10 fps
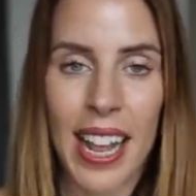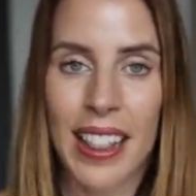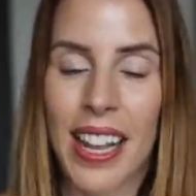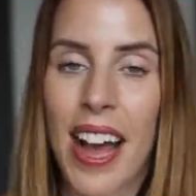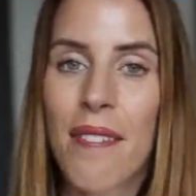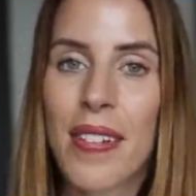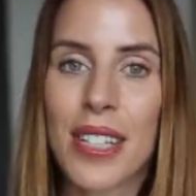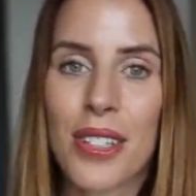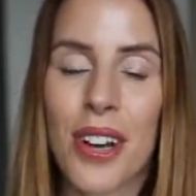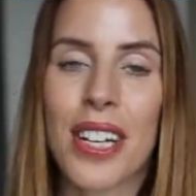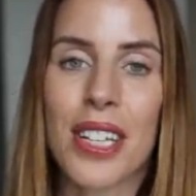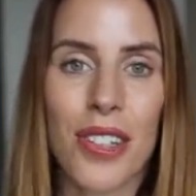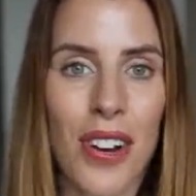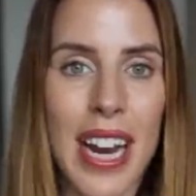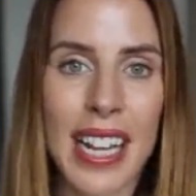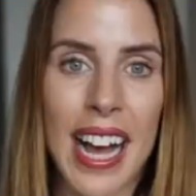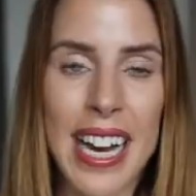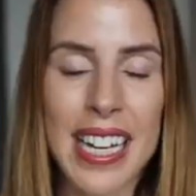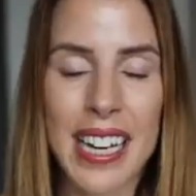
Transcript: Life is not a straight line,